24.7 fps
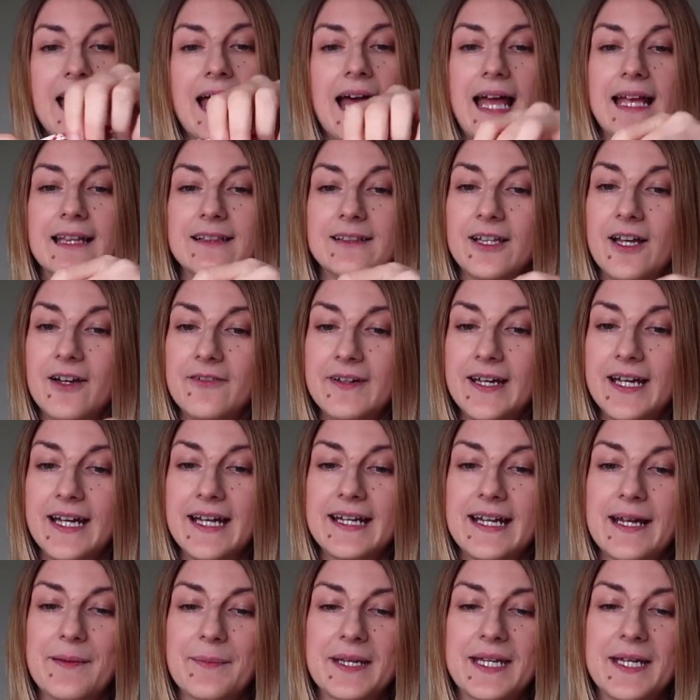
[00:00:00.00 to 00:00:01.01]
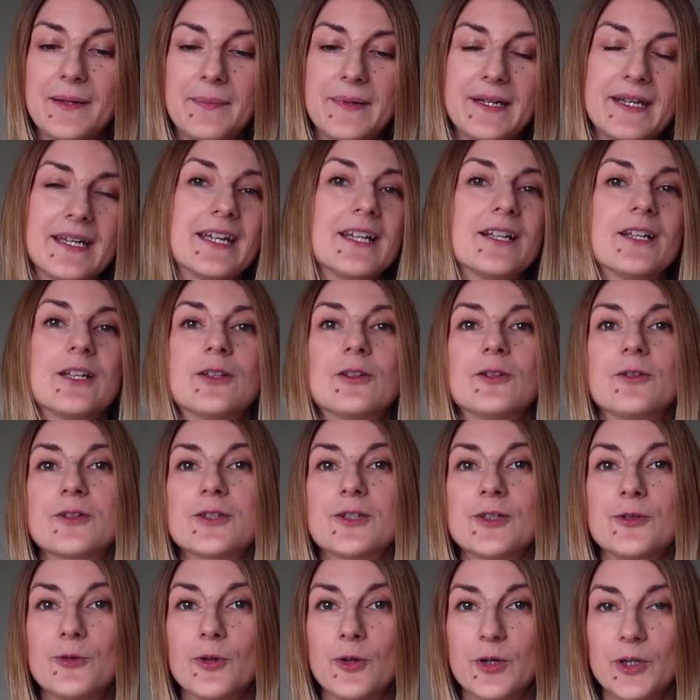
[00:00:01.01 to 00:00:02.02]
I love it. I'm keeping it. It
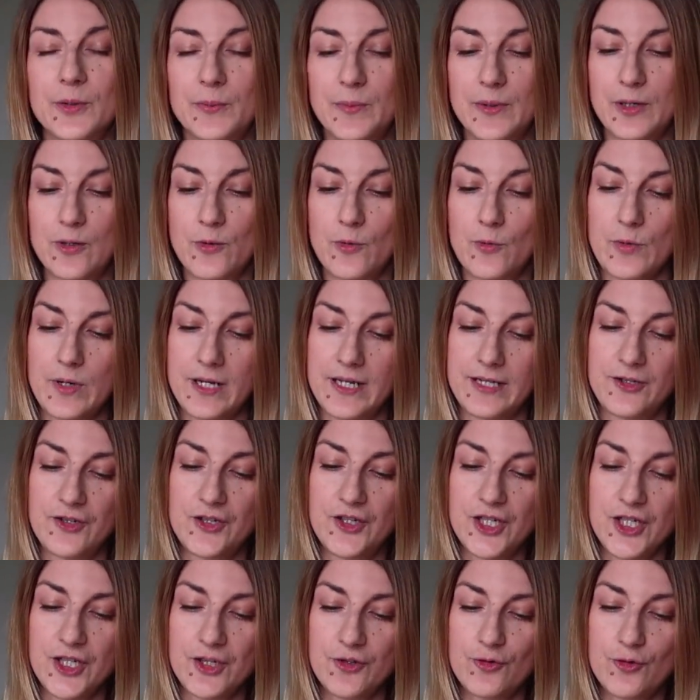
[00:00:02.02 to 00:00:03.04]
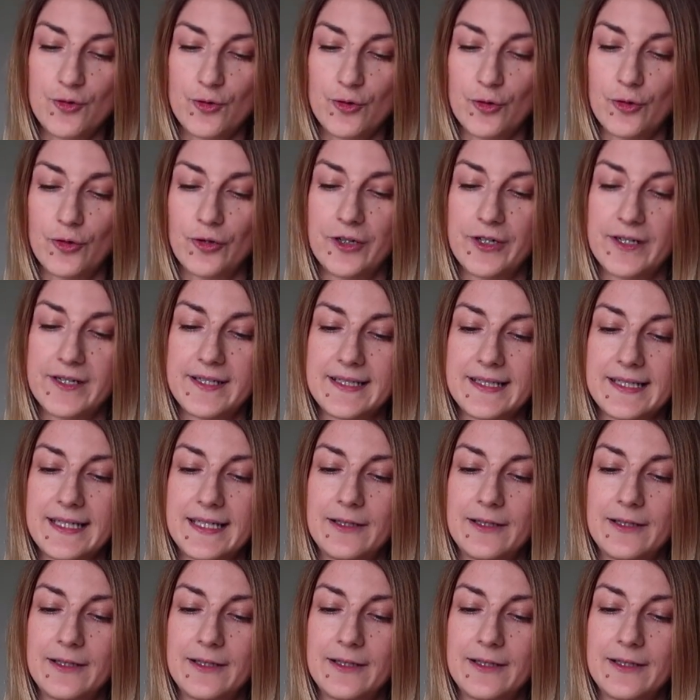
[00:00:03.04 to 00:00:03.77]
looks adorable with jean shorts.